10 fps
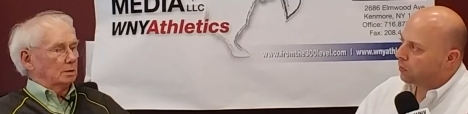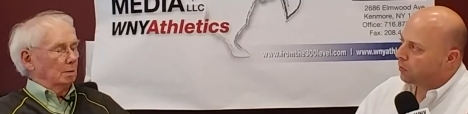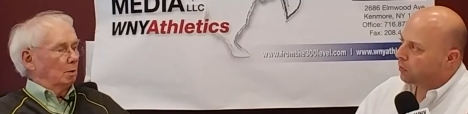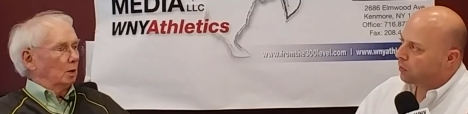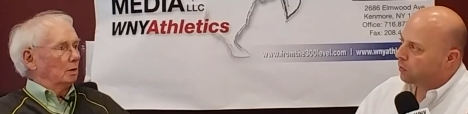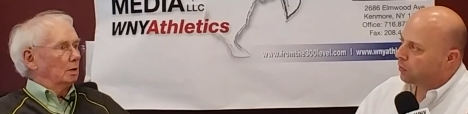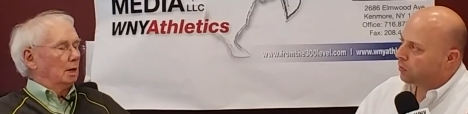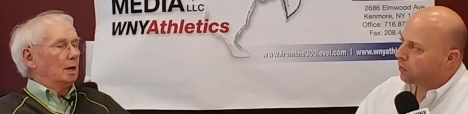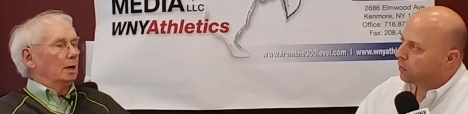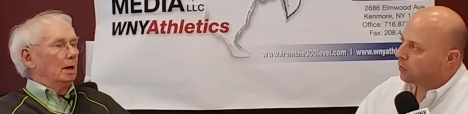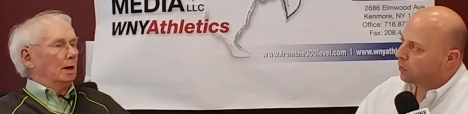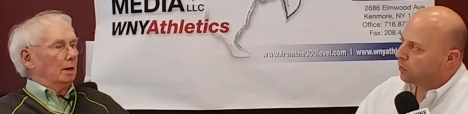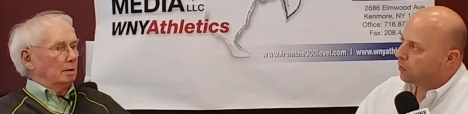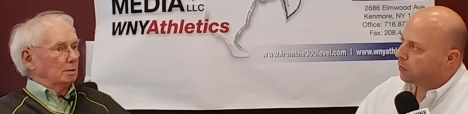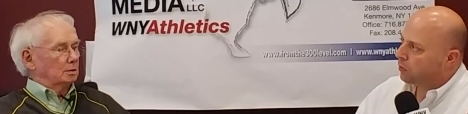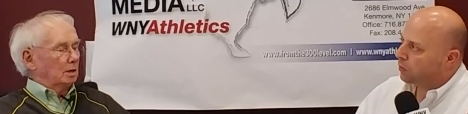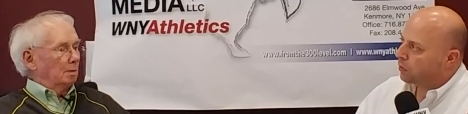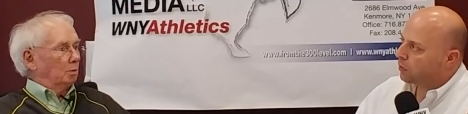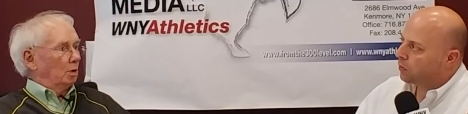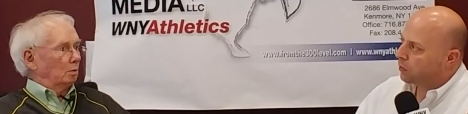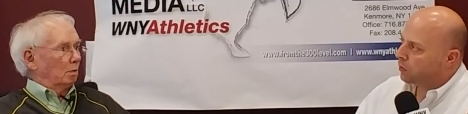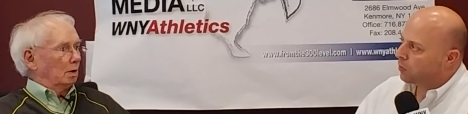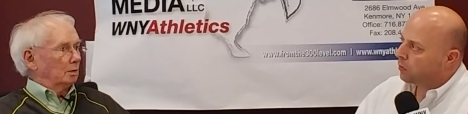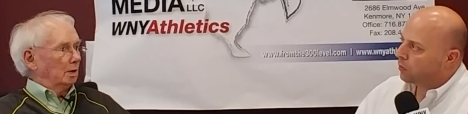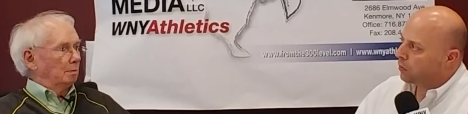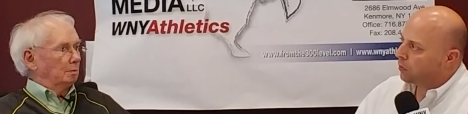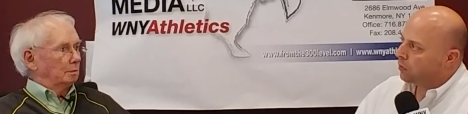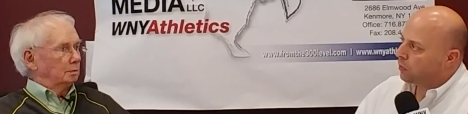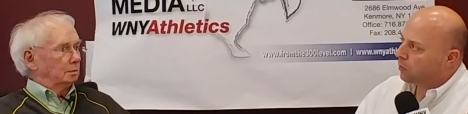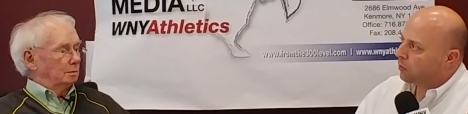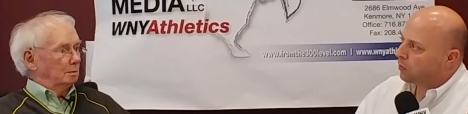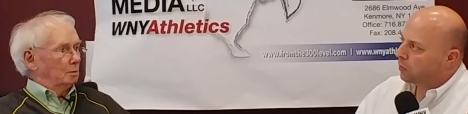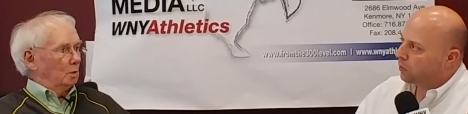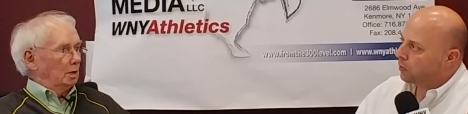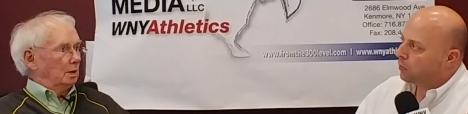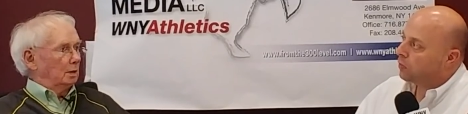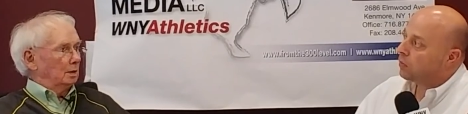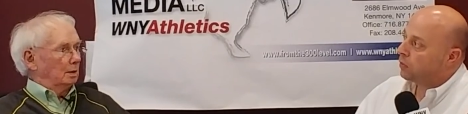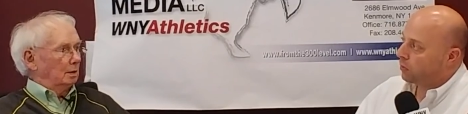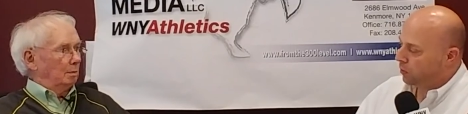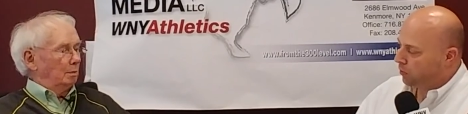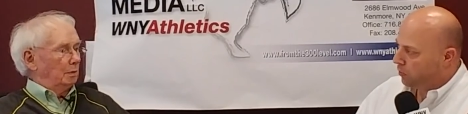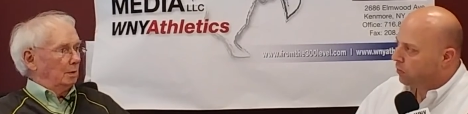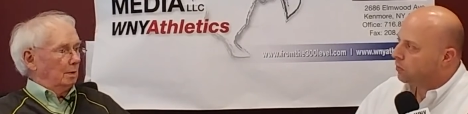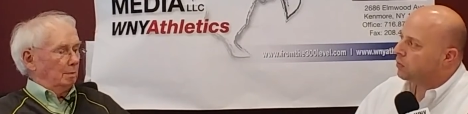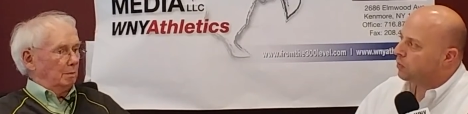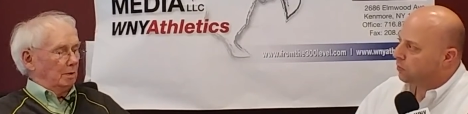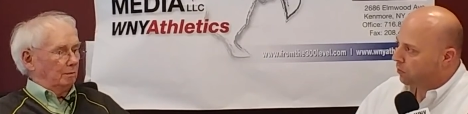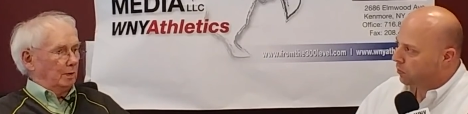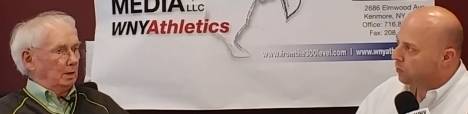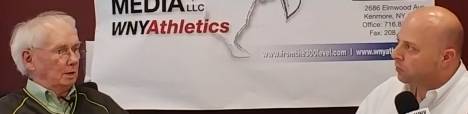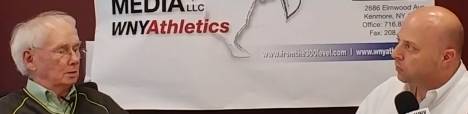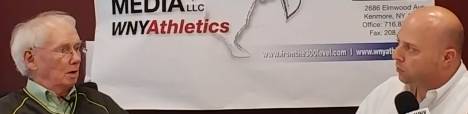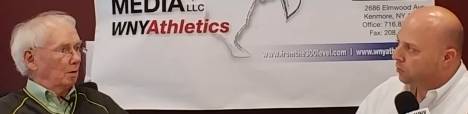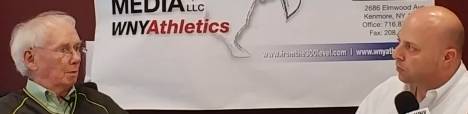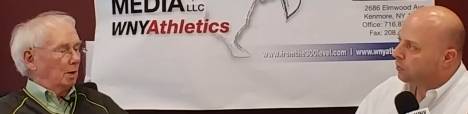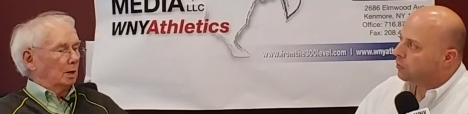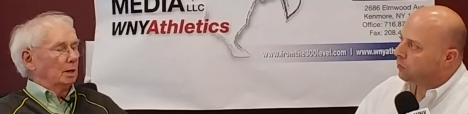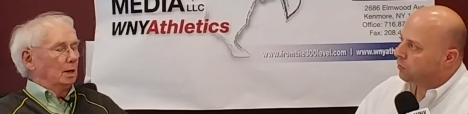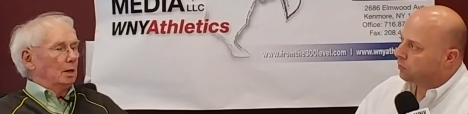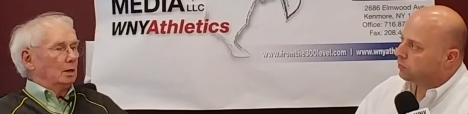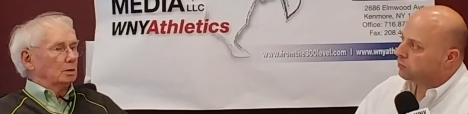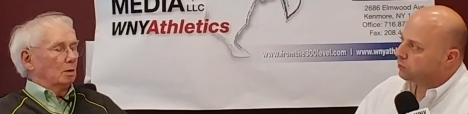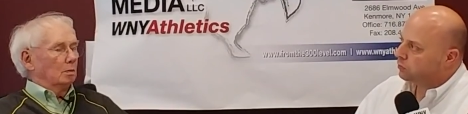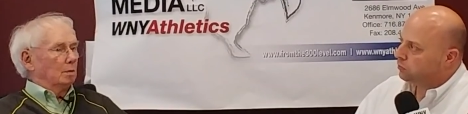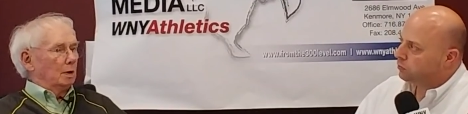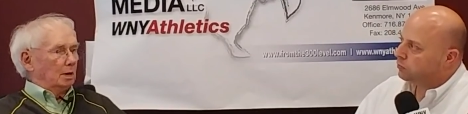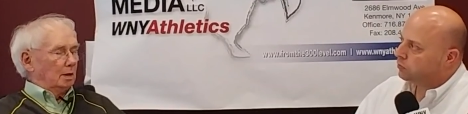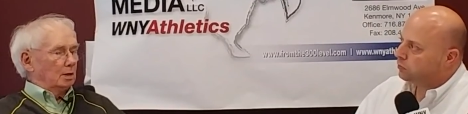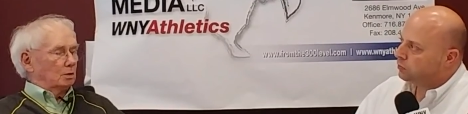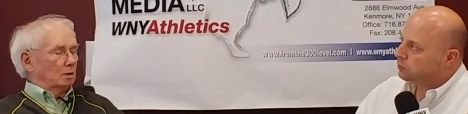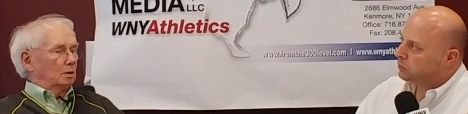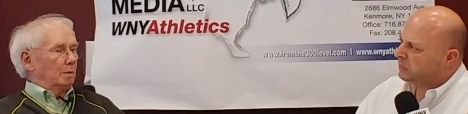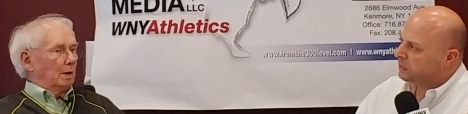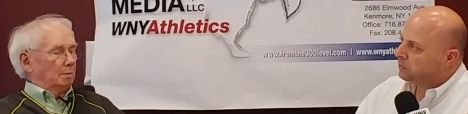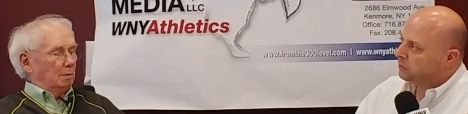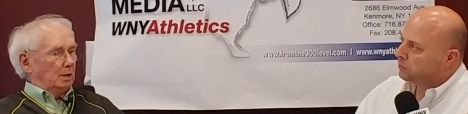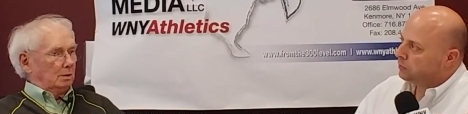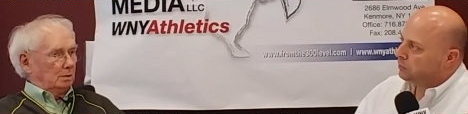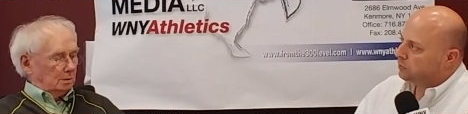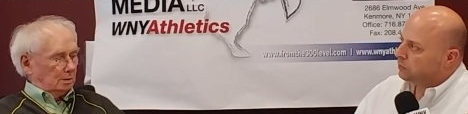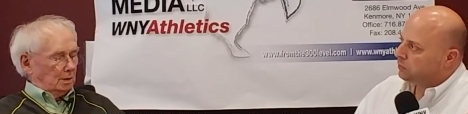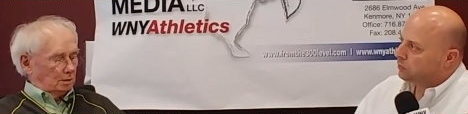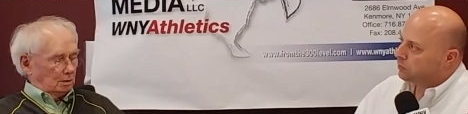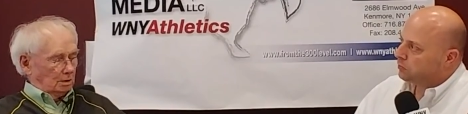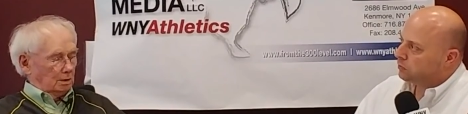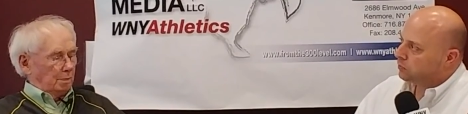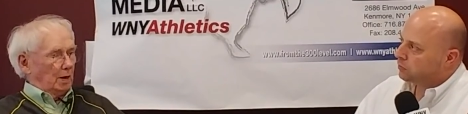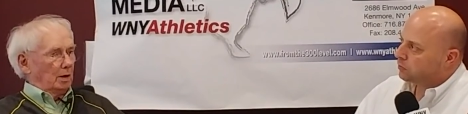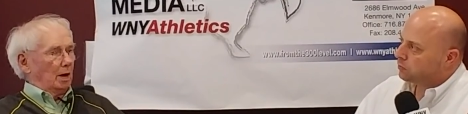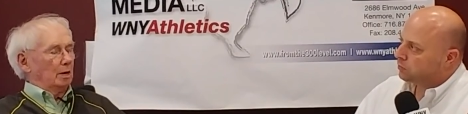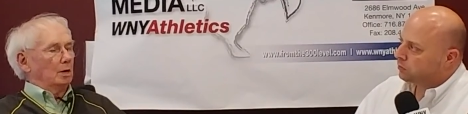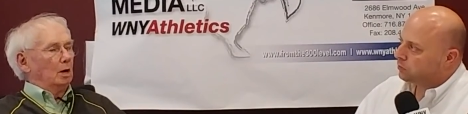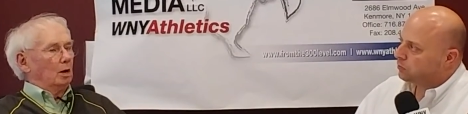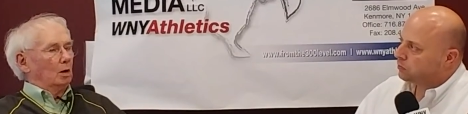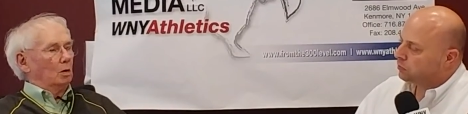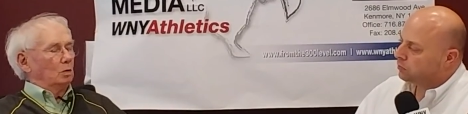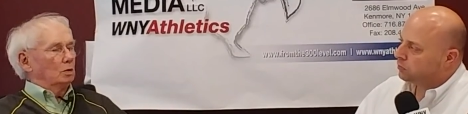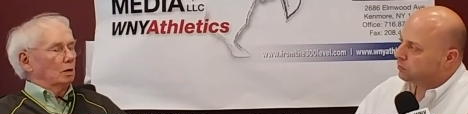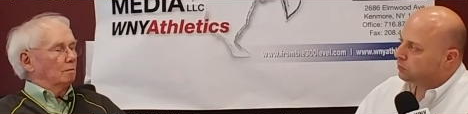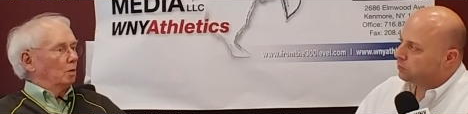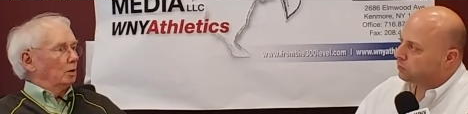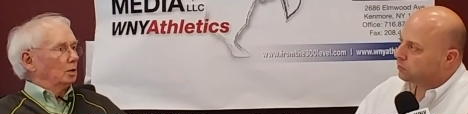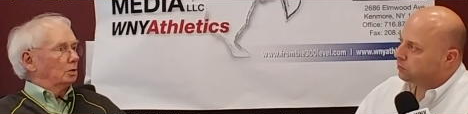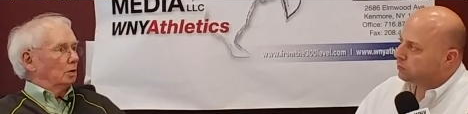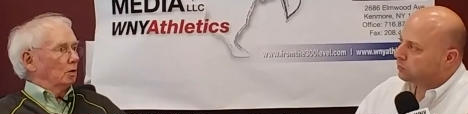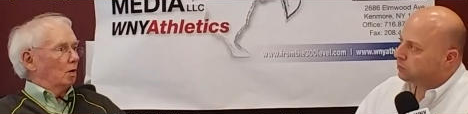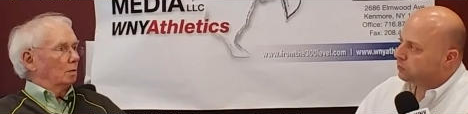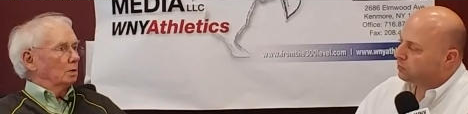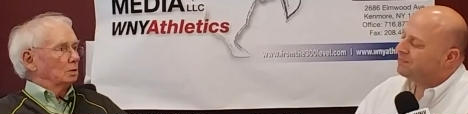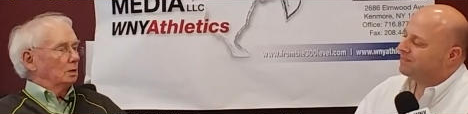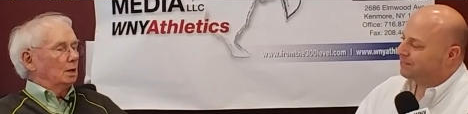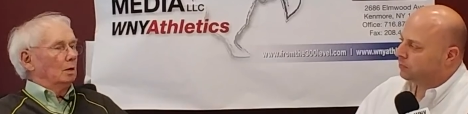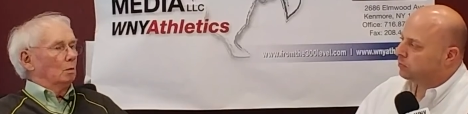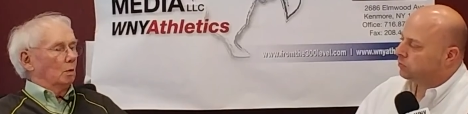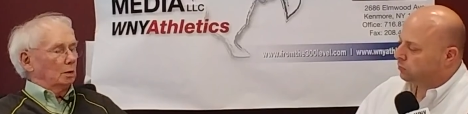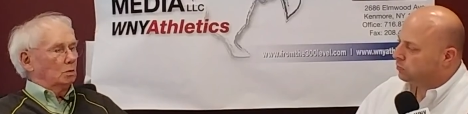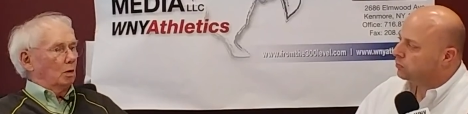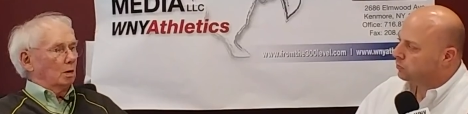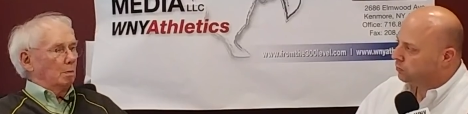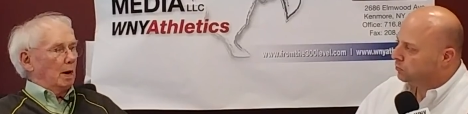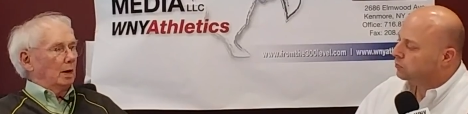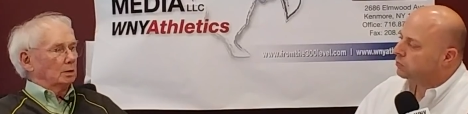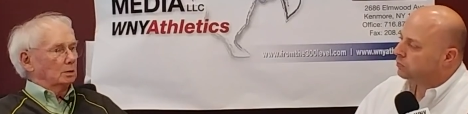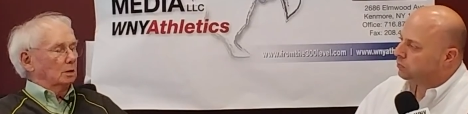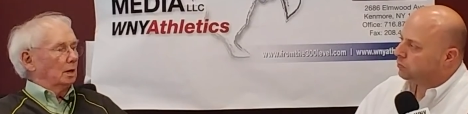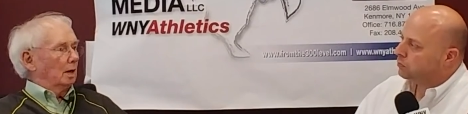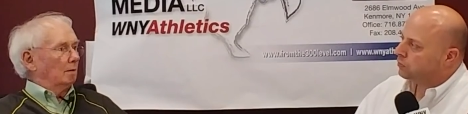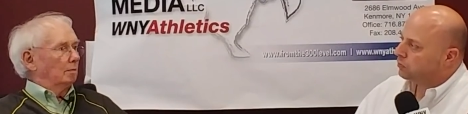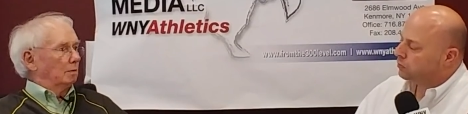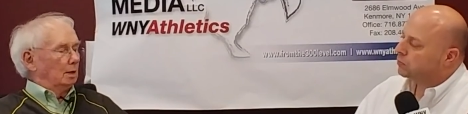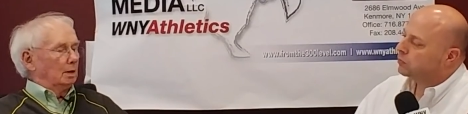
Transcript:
Speaker 1: similar, and Starpoint wound up winning and, and defeating South Park. So it's going to depend me. It's going to depend on who's going to avoid the turnovers, what quarterback is going to have,